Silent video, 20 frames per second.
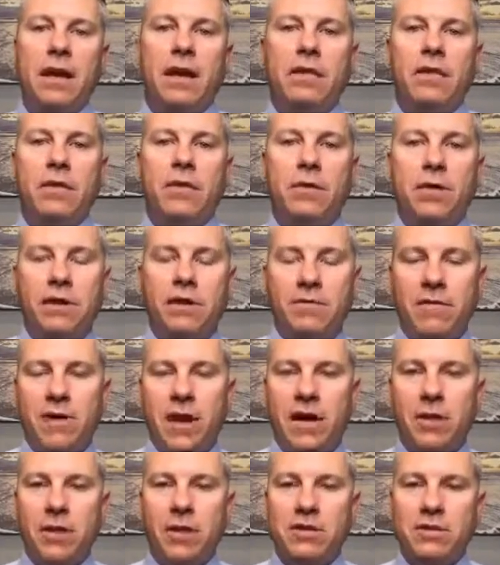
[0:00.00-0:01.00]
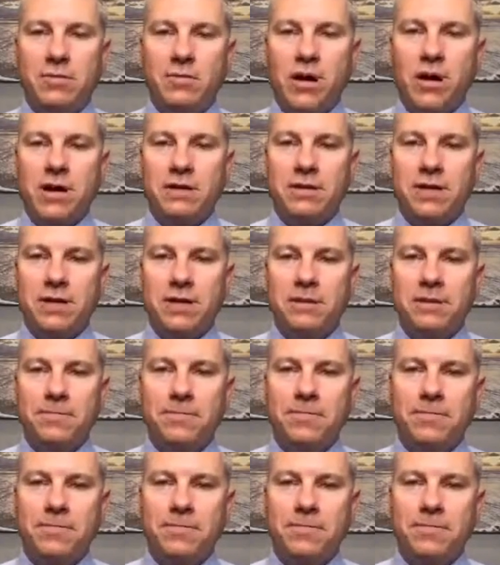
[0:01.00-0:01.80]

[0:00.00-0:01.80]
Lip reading: in the evaluation process.